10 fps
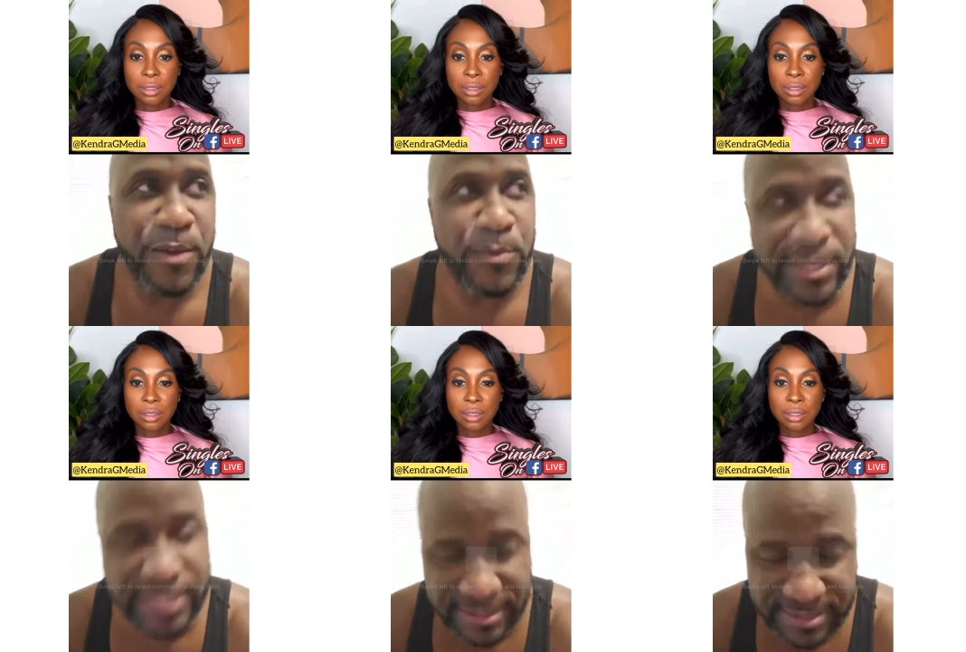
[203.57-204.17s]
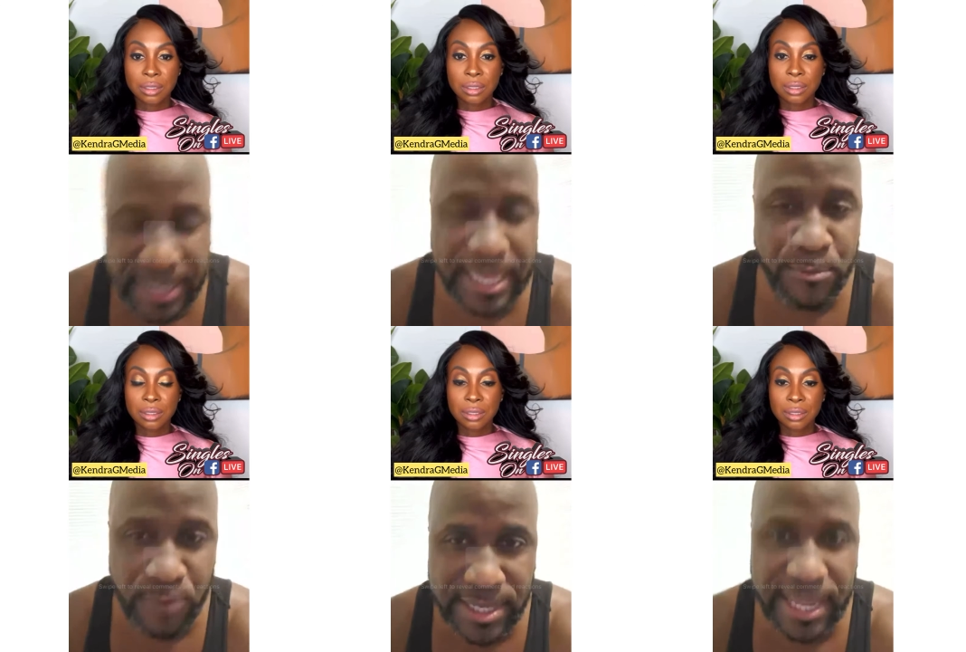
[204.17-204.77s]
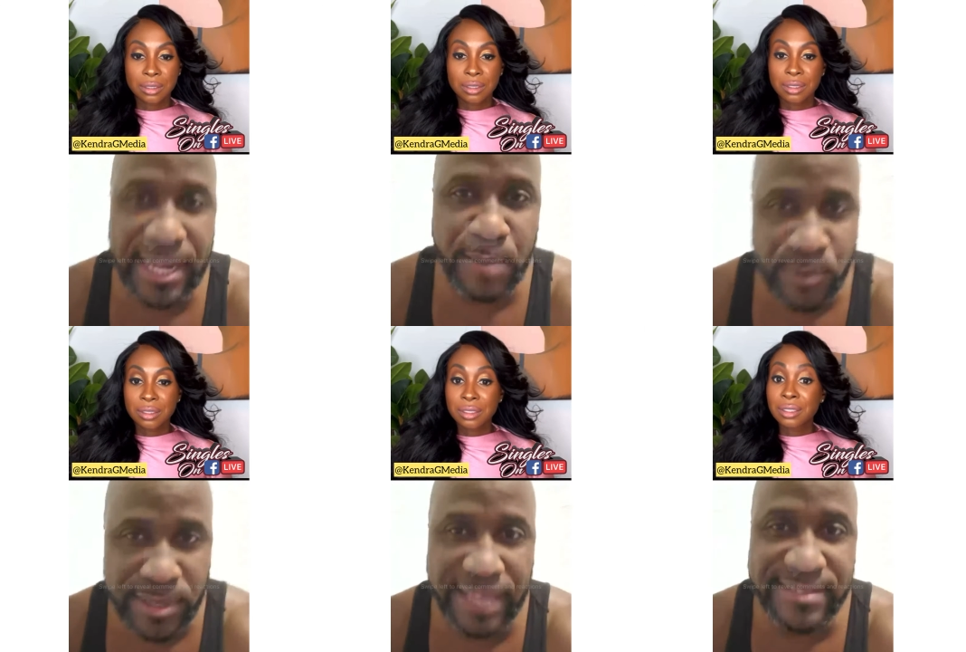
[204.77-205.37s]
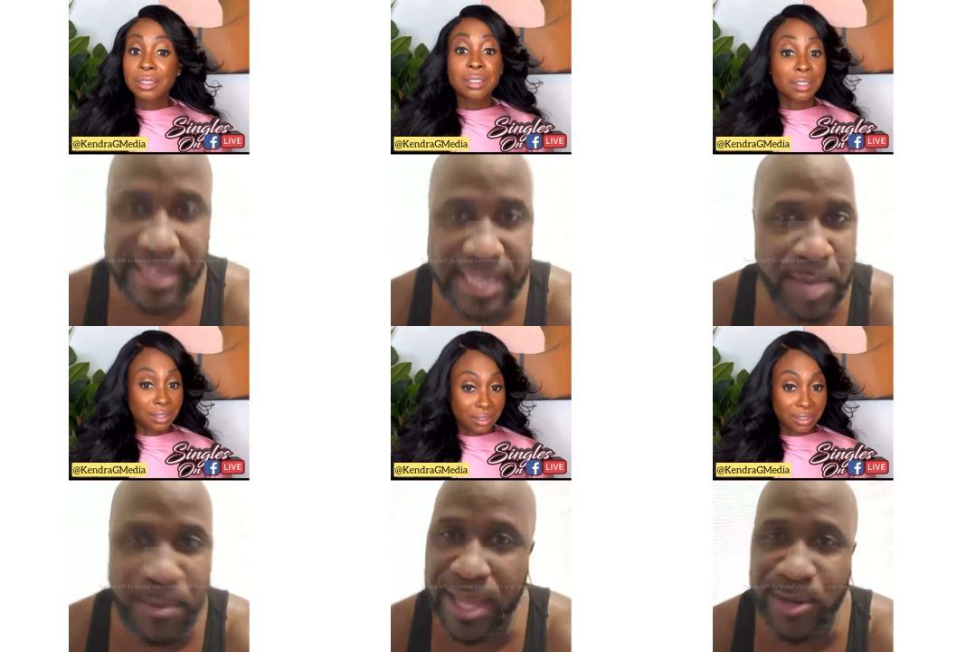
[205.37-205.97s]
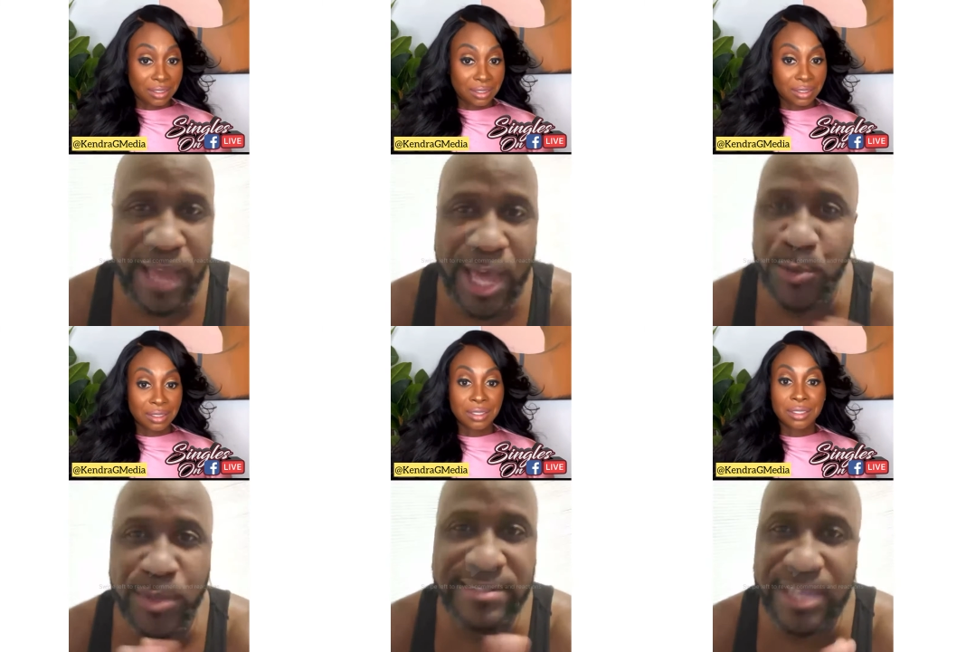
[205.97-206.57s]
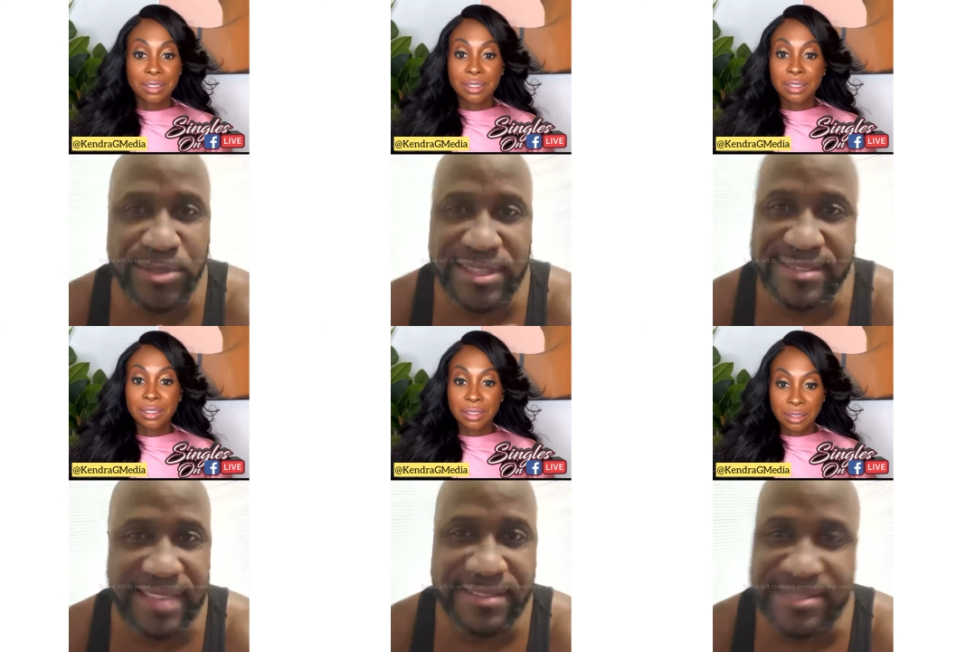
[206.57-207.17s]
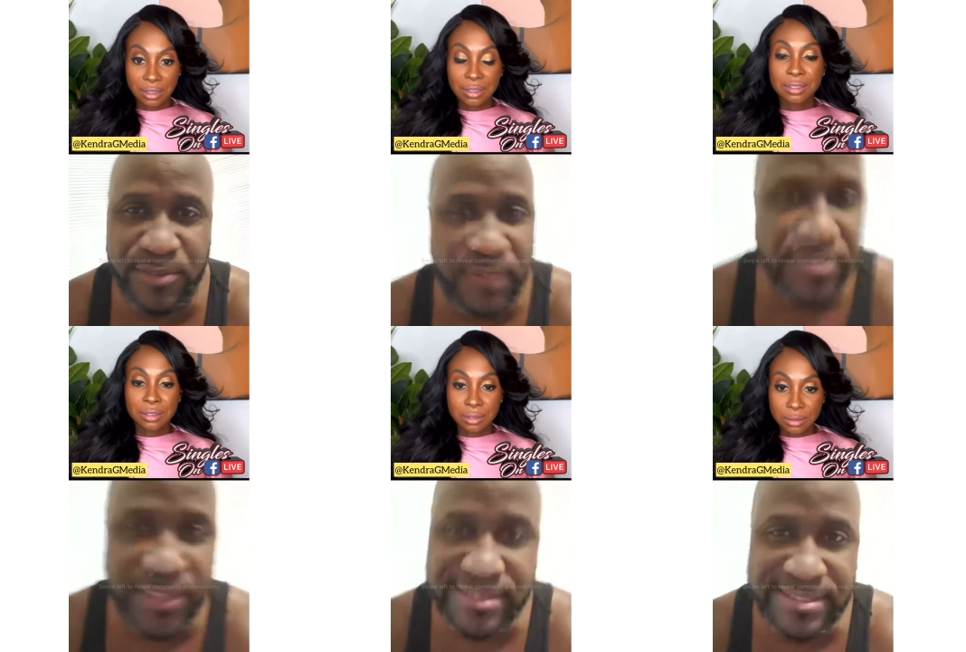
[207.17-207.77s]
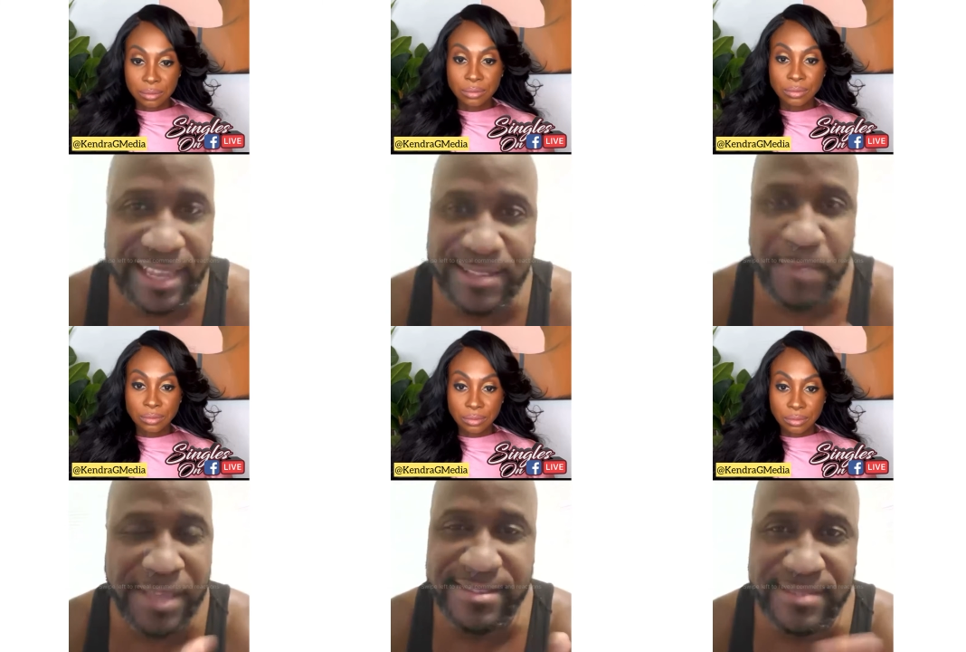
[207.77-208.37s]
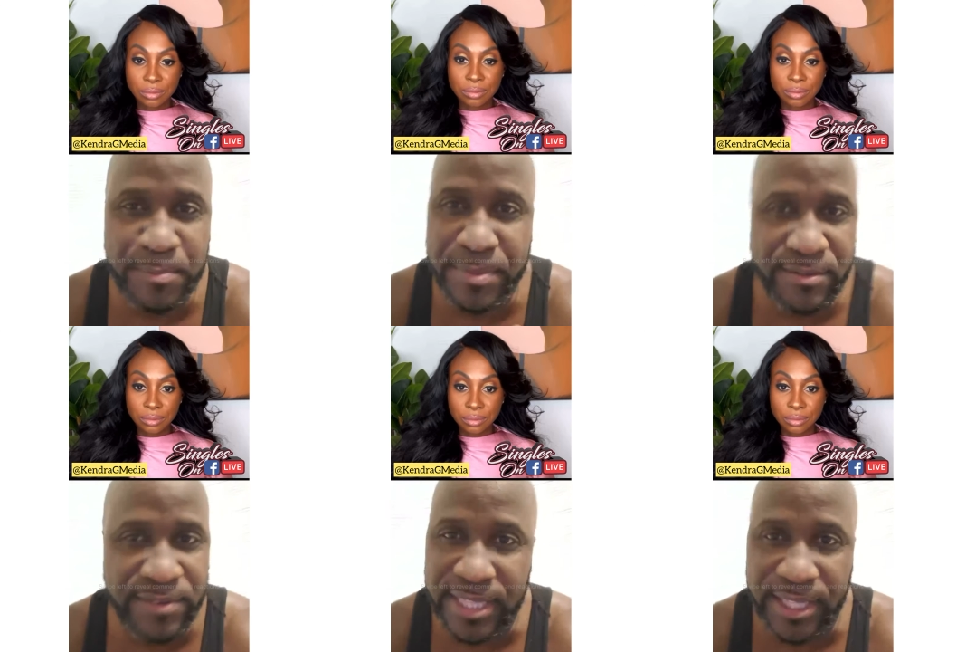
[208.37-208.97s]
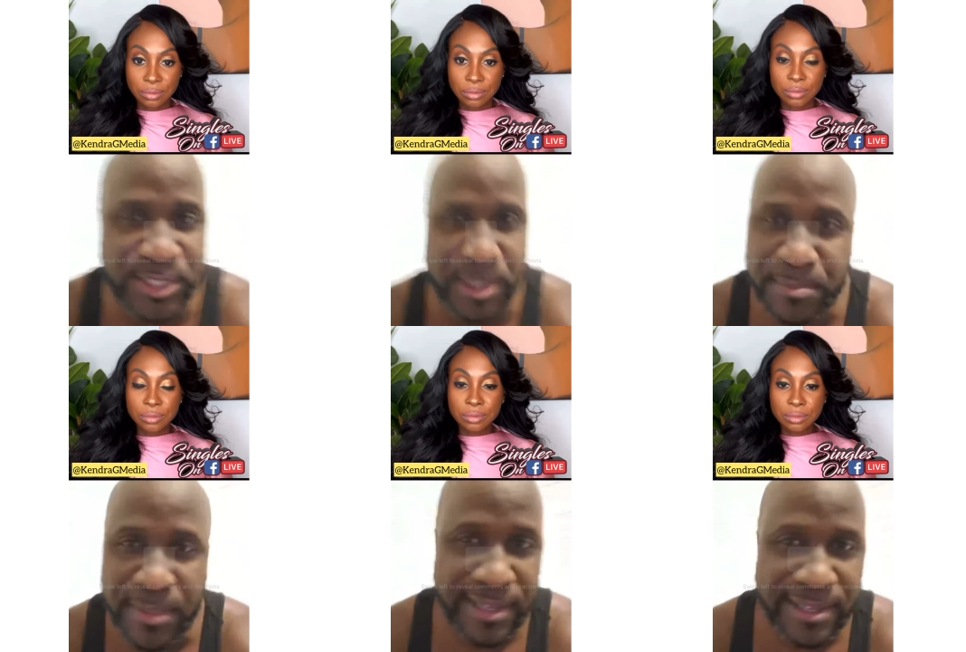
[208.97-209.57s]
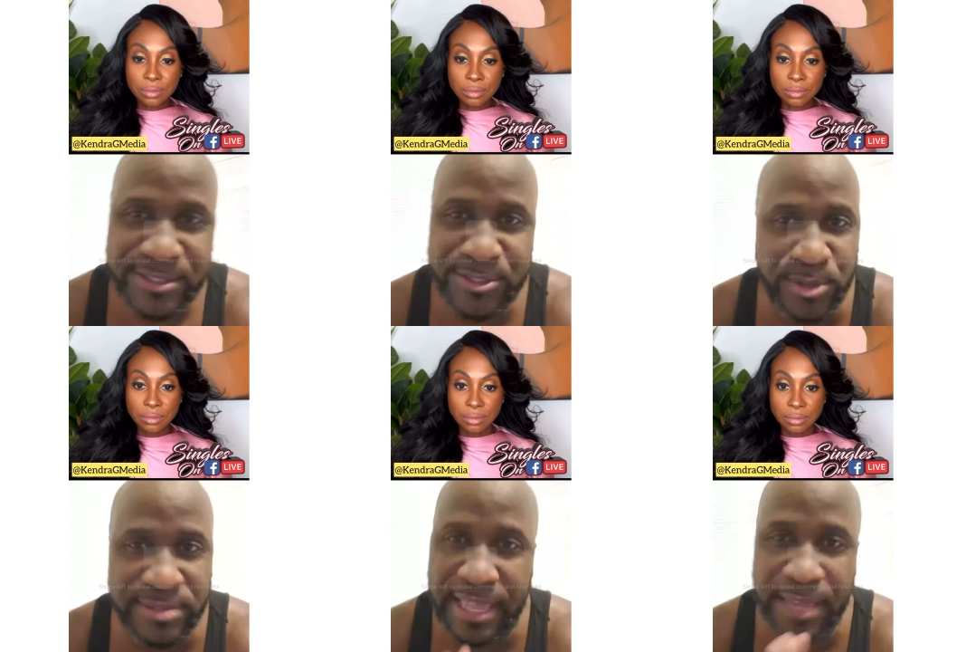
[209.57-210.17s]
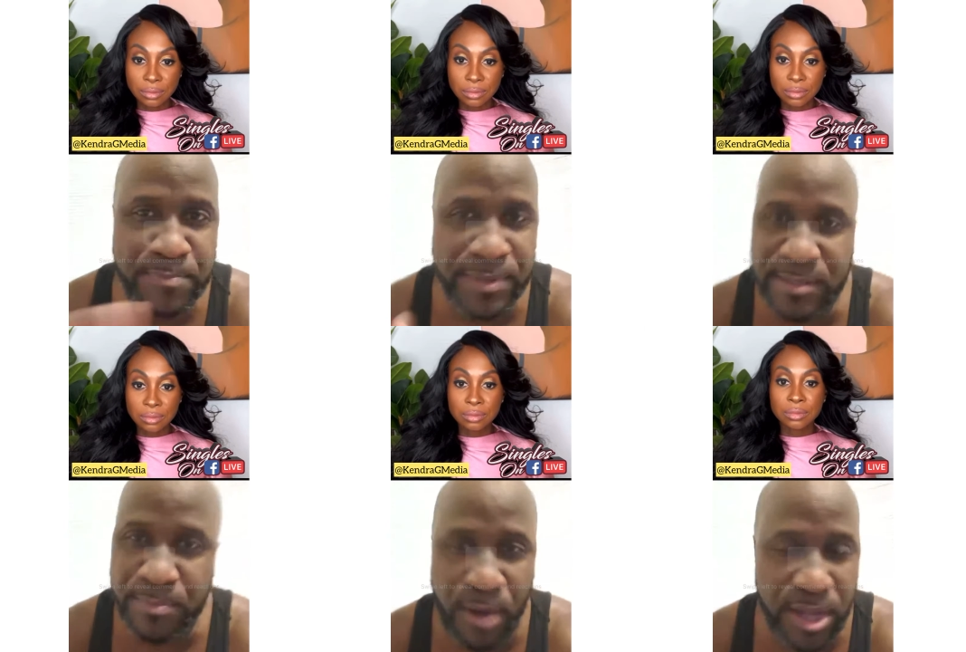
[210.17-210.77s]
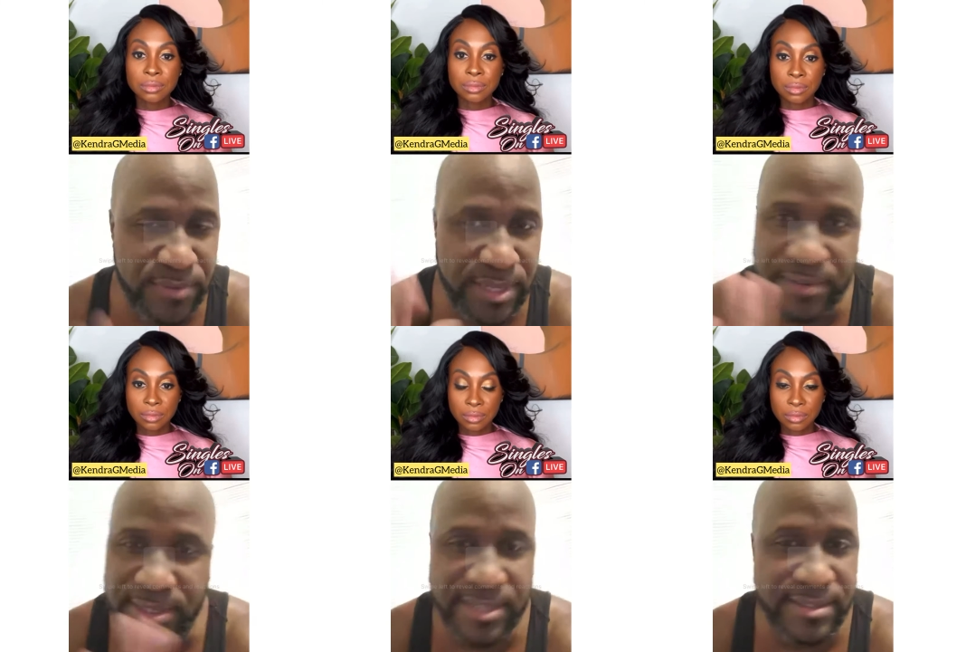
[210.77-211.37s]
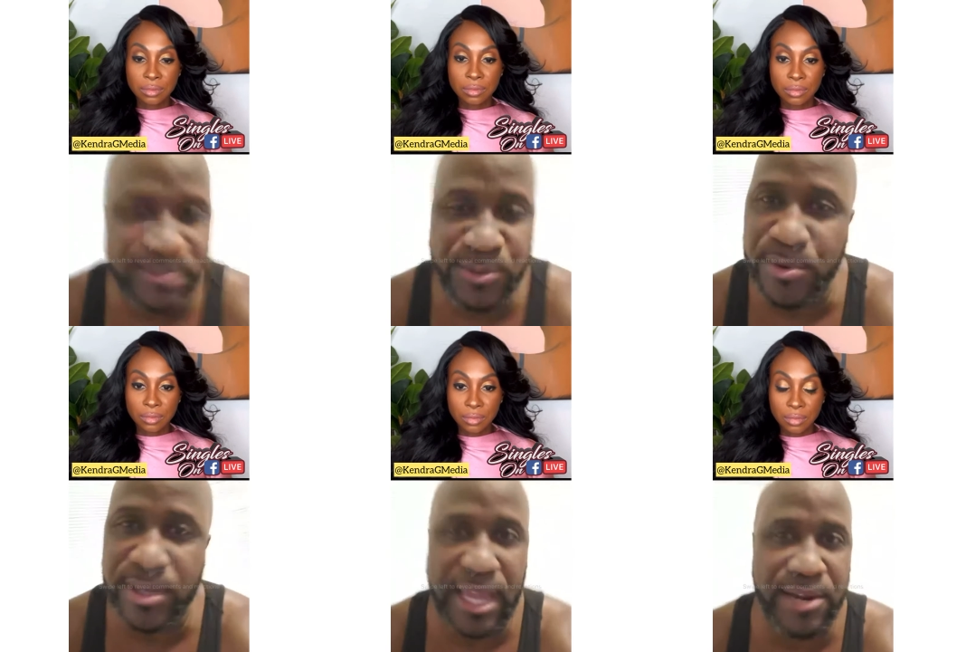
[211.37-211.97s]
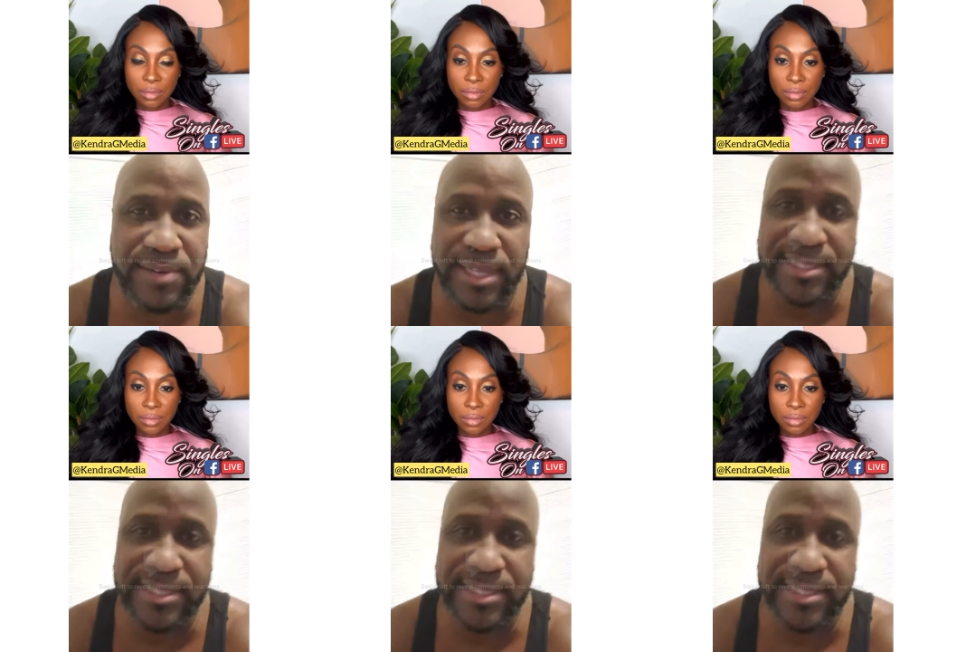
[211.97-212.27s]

Speaker 1: Well, yes, I am right now. yes, I am. I don't. I don't want to deal with the sex stuff. I think sex messes up in a relationship. As soon as that bits a part of it, everything doesn't work out right.